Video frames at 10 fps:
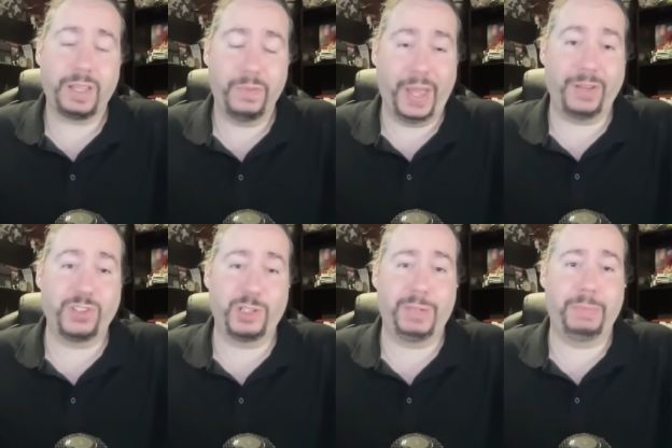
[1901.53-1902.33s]

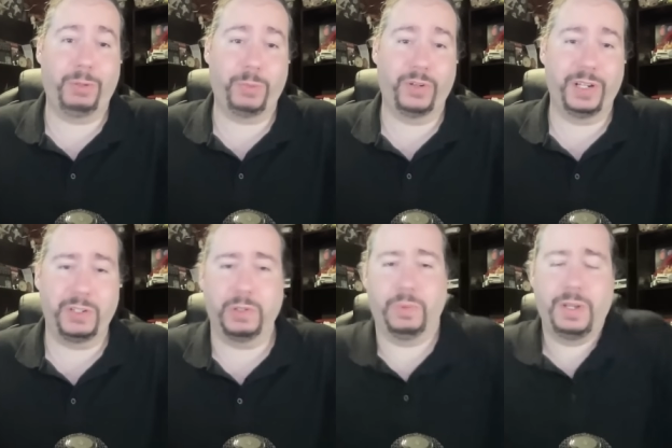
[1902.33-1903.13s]
thousands of people per day
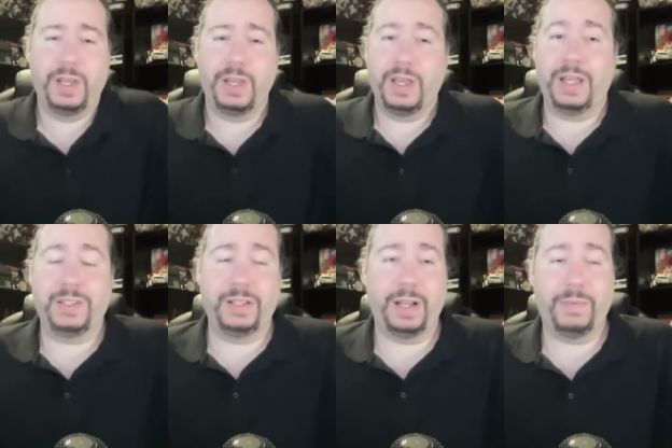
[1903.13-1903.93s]
do. It's
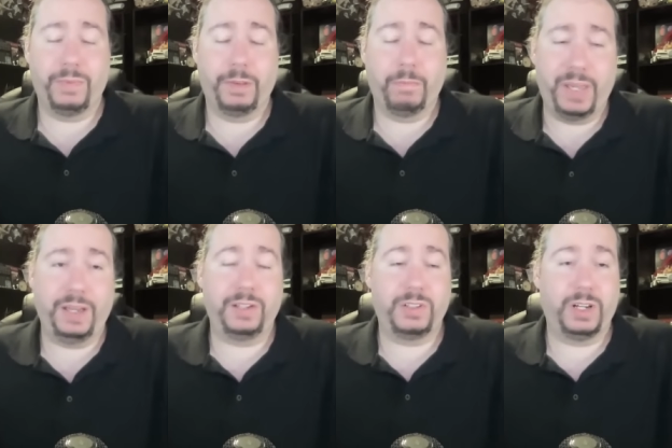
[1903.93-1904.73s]
not
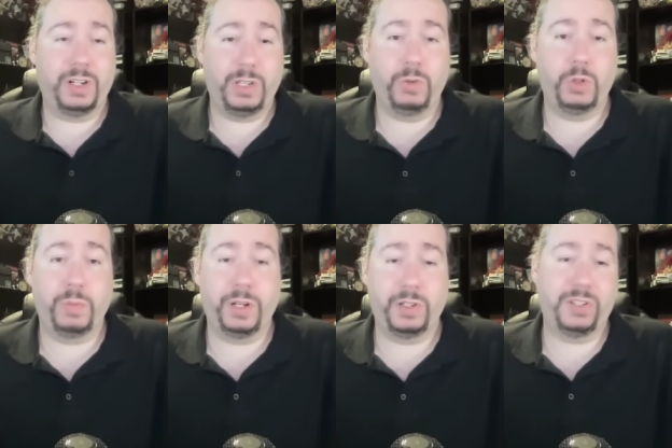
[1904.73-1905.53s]
big, it's not huge,
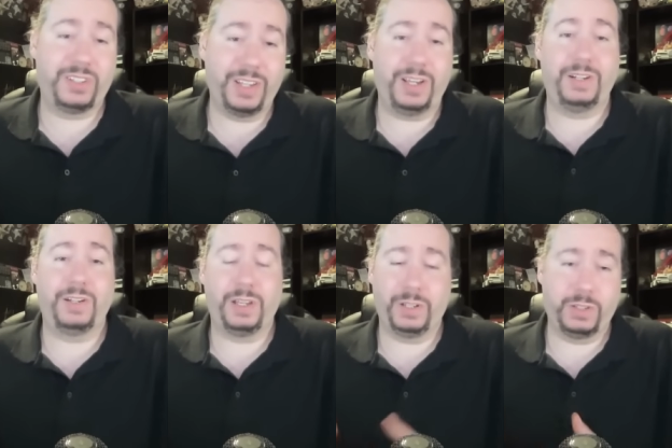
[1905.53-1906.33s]
but it's sustained
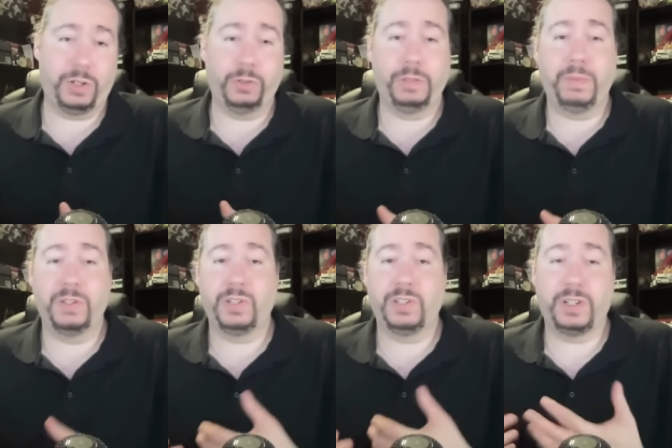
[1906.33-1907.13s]
a consulting
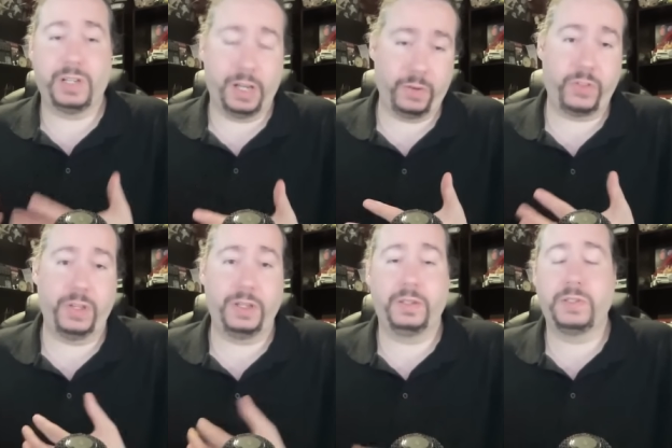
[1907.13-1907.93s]
business and other
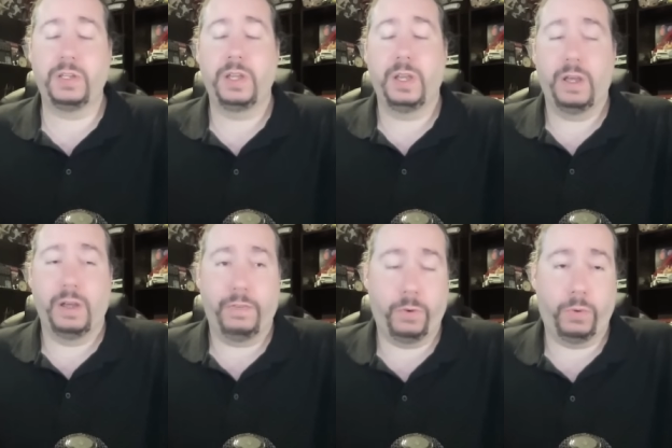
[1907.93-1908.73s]
things
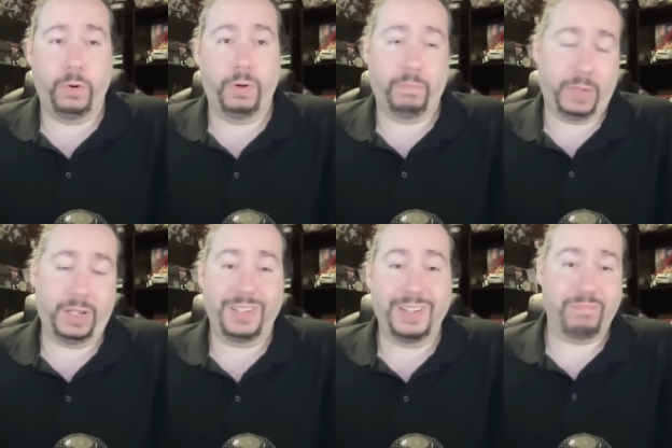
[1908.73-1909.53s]
for, like I
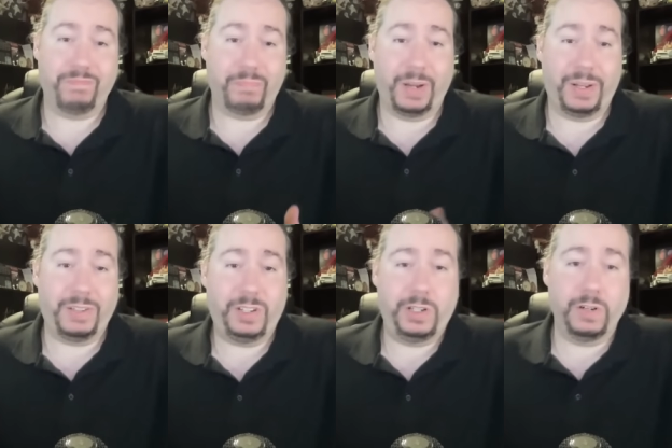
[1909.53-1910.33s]
said, about
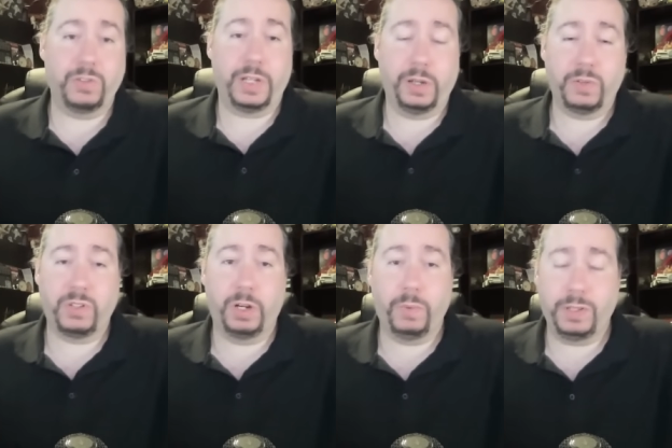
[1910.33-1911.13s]
18 years now.
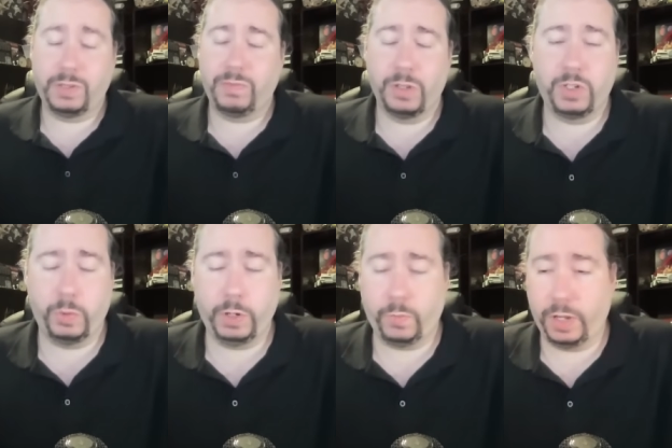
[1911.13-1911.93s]
So it's it's
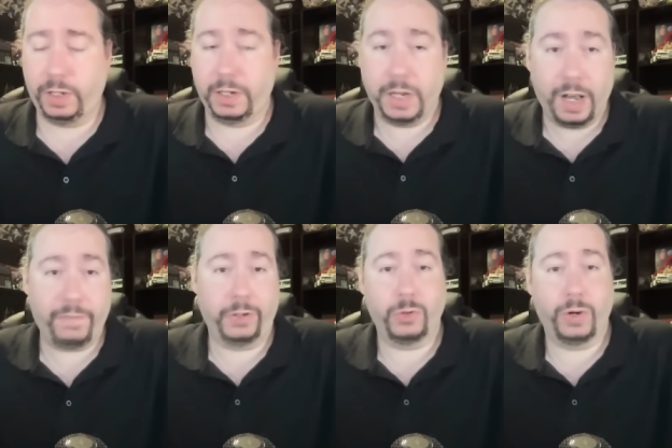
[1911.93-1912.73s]
doing well enough
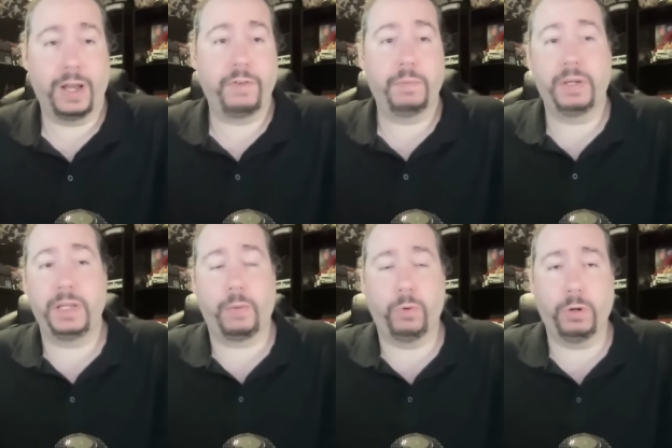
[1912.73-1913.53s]
on traffic. But
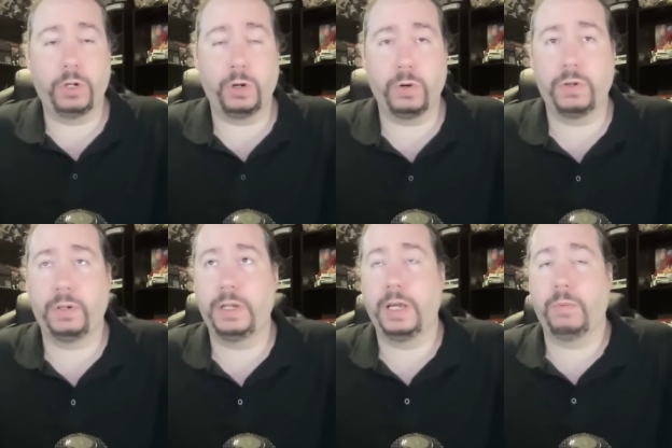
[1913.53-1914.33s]
yeah, we're
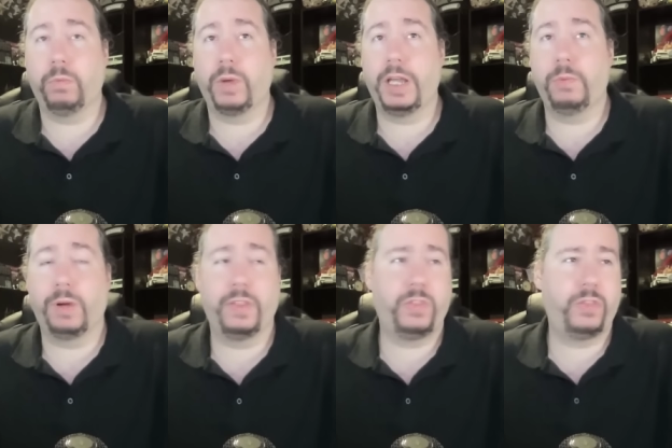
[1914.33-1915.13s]
currently at a rate
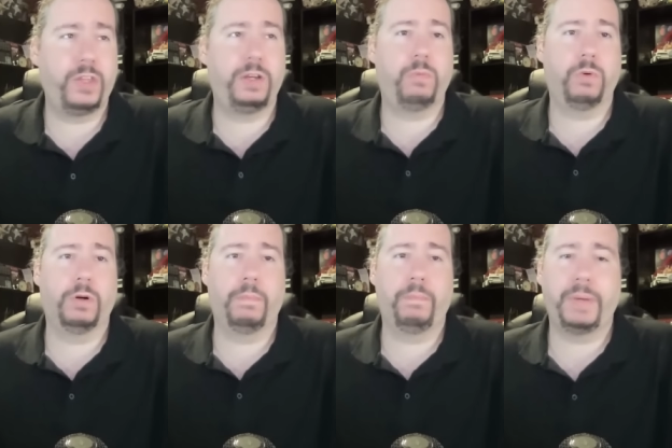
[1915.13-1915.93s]
where I think we're
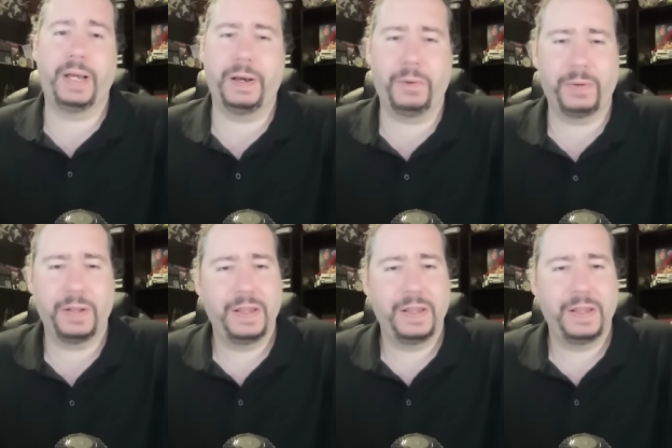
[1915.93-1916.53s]
about